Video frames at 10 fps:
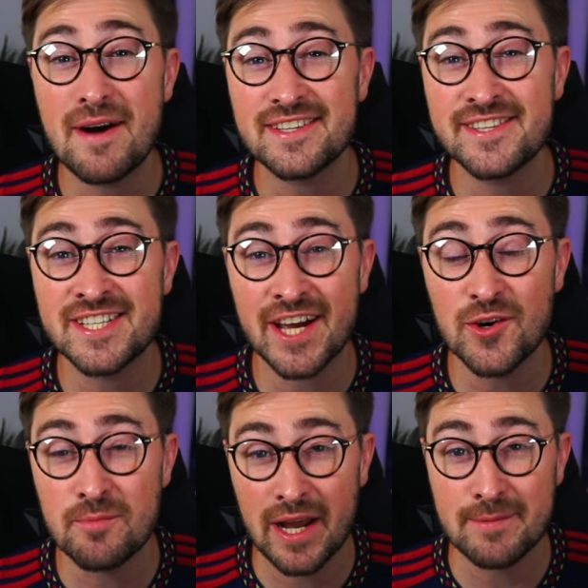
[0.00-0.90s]
back to the channel.
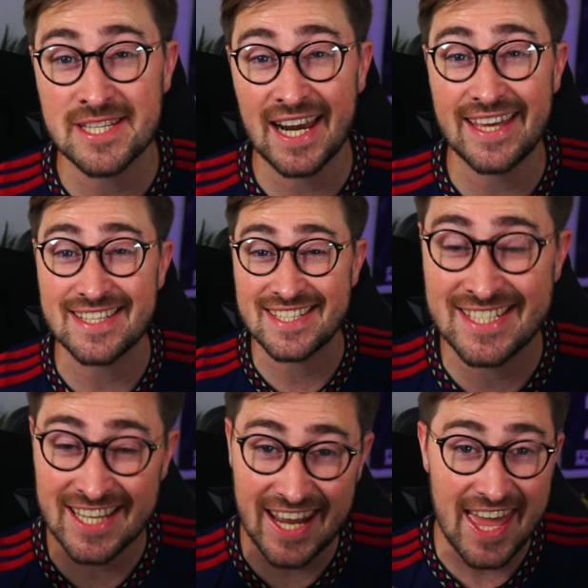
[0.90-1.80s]
My name is Clayts.
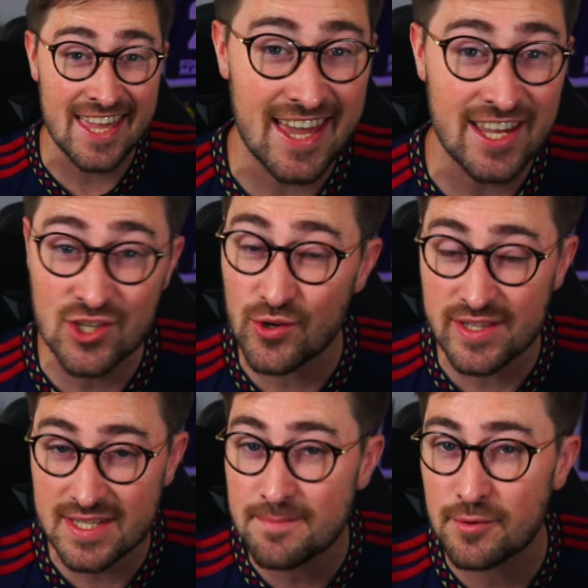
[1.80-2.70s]
Today, a short and
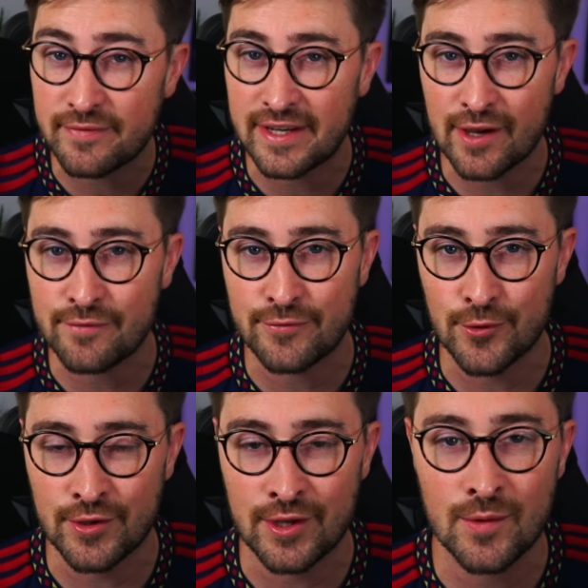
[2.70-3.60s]
simple video for
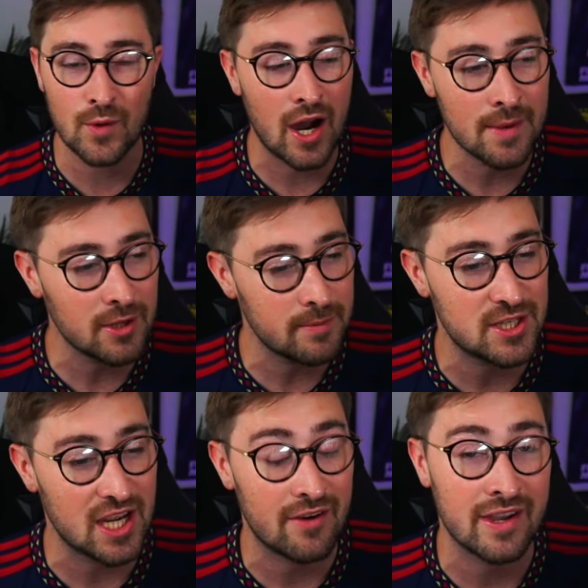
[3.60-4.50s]
you. I'm going to be
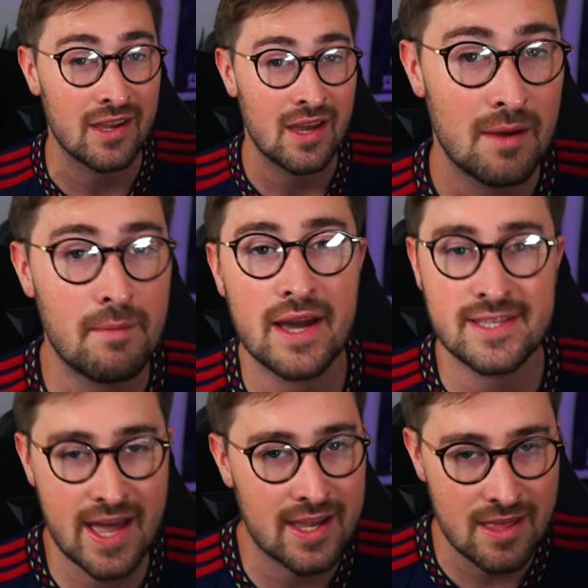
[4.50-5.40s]
sharing my
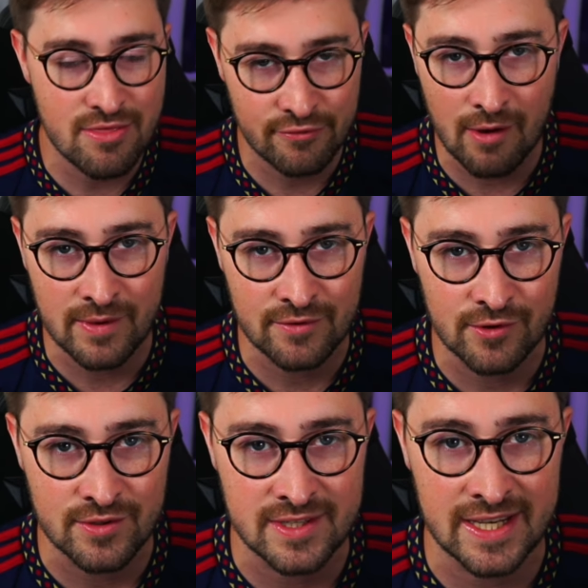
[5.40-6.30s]
attacking throw-in
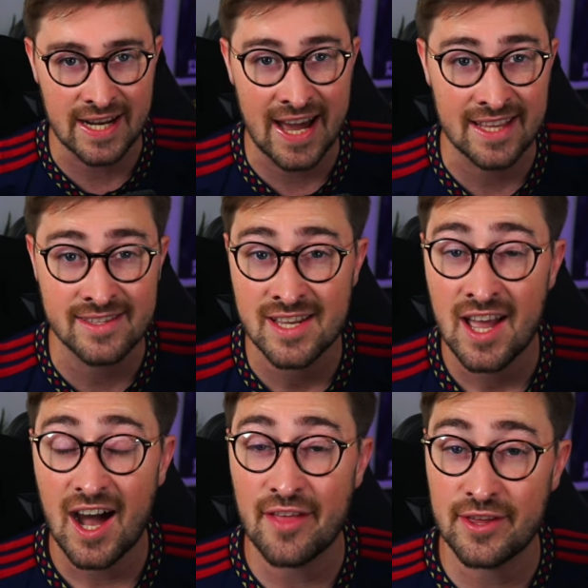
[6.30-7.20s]
routine, and
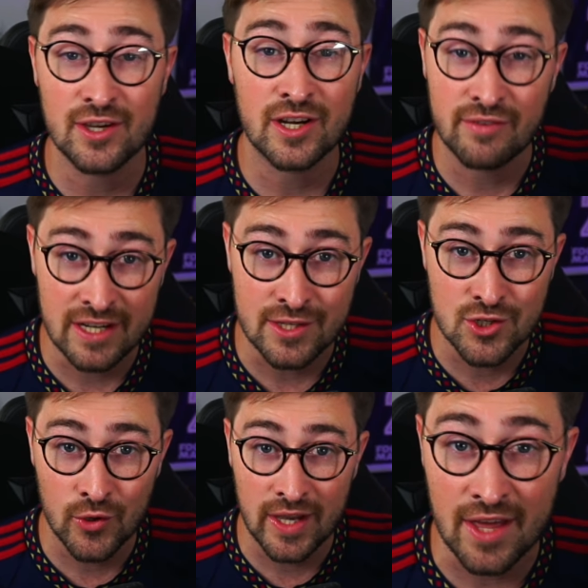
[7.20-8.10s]
I think you're going to really
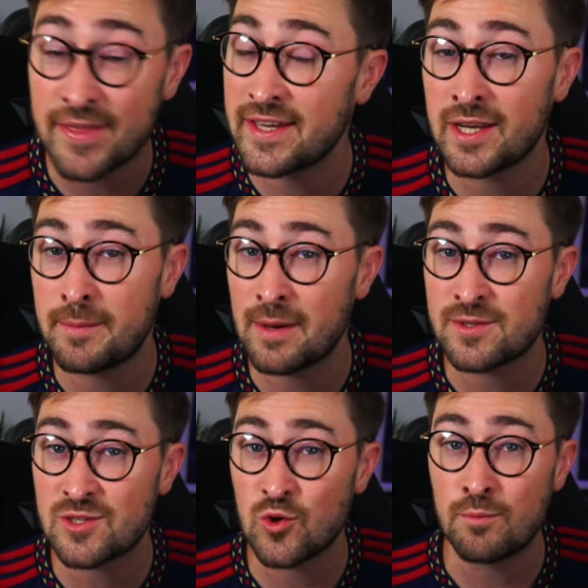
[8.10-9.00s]
enjoy it. I think you're going to be able to
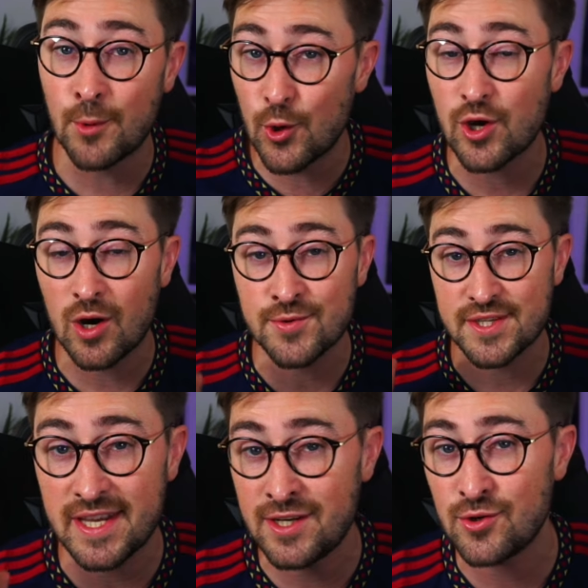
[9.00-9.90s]
score more goals
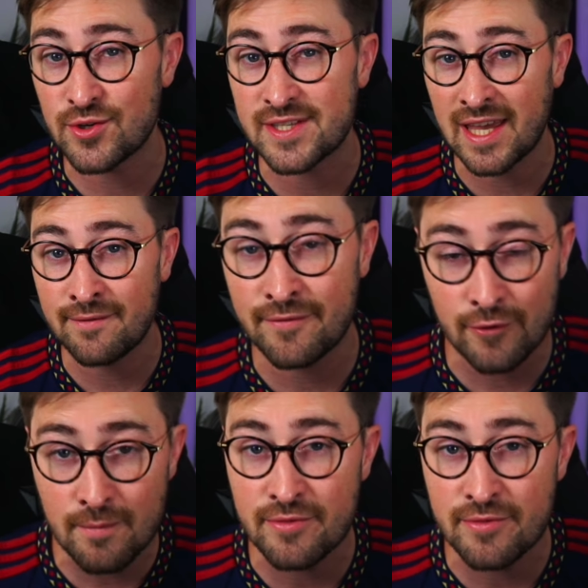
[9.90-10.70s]
in your save from